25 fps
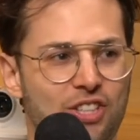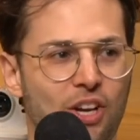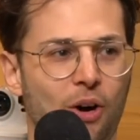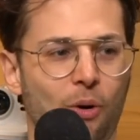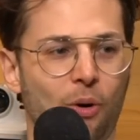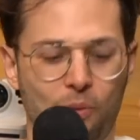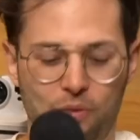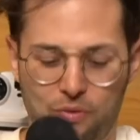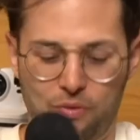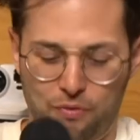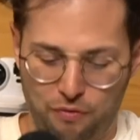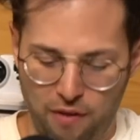
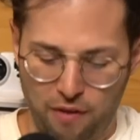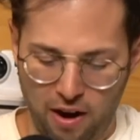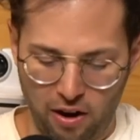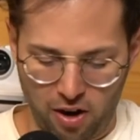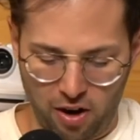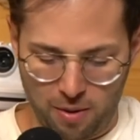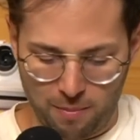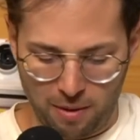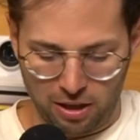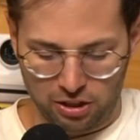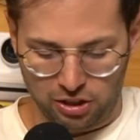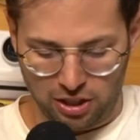So
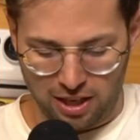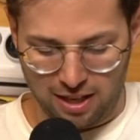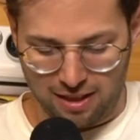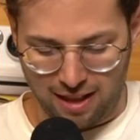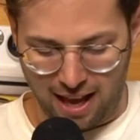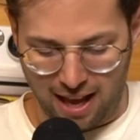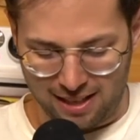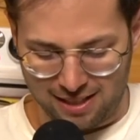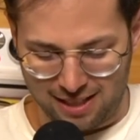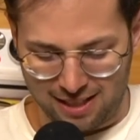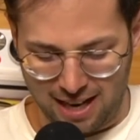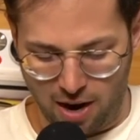very much in
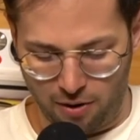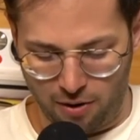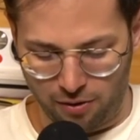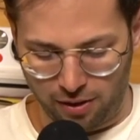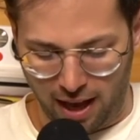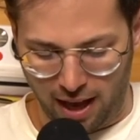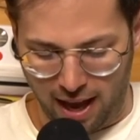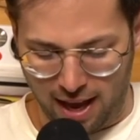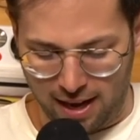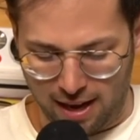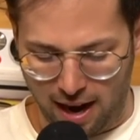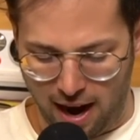that
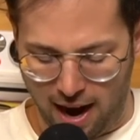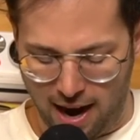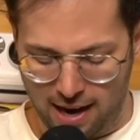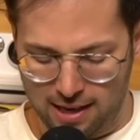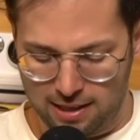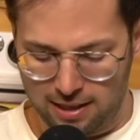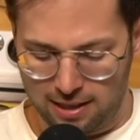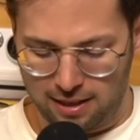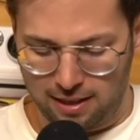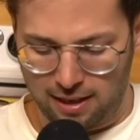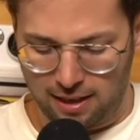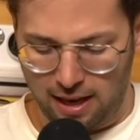sound. And
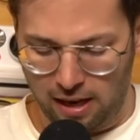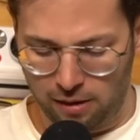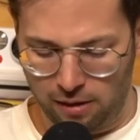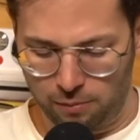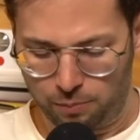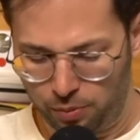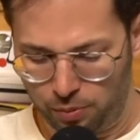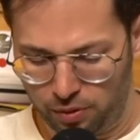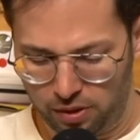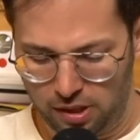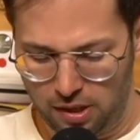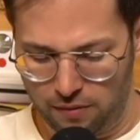I
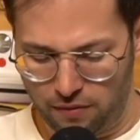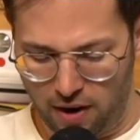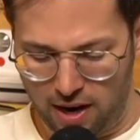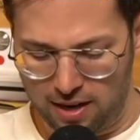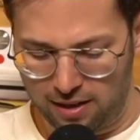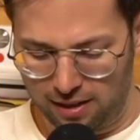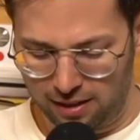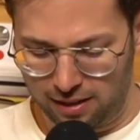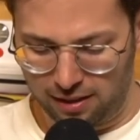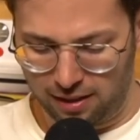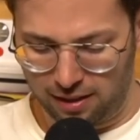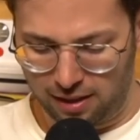can't believe I
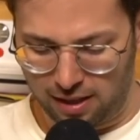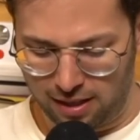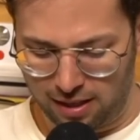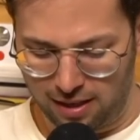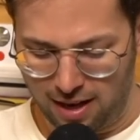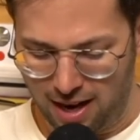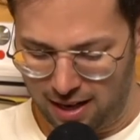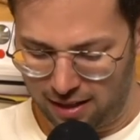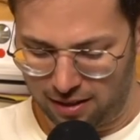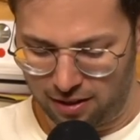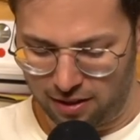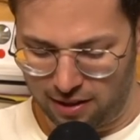didn't
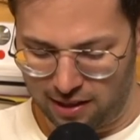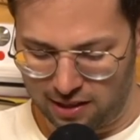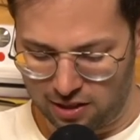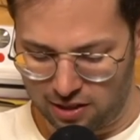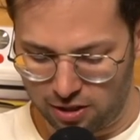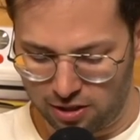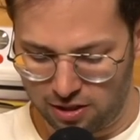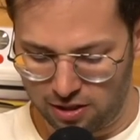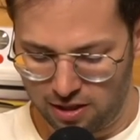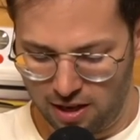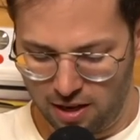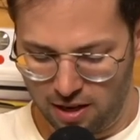connect
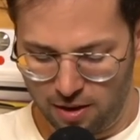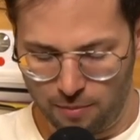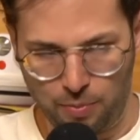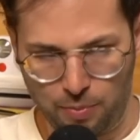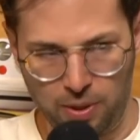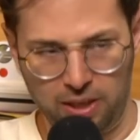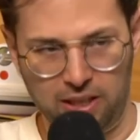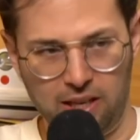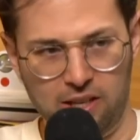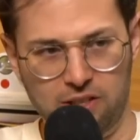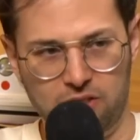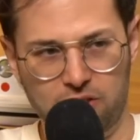this
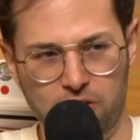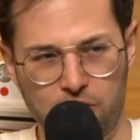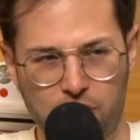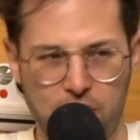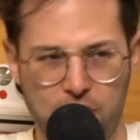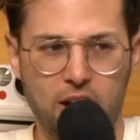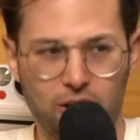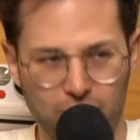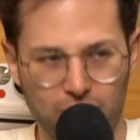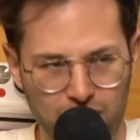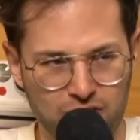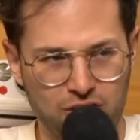because
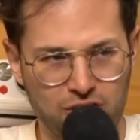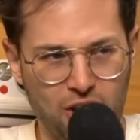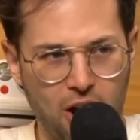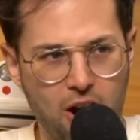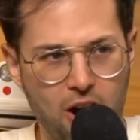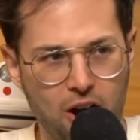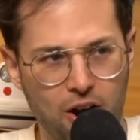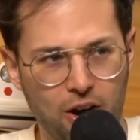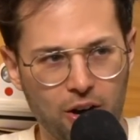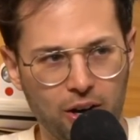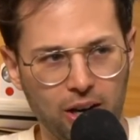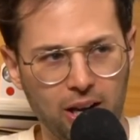their
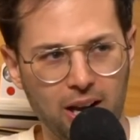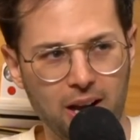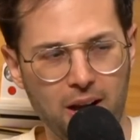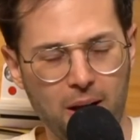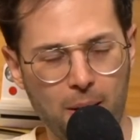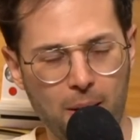song,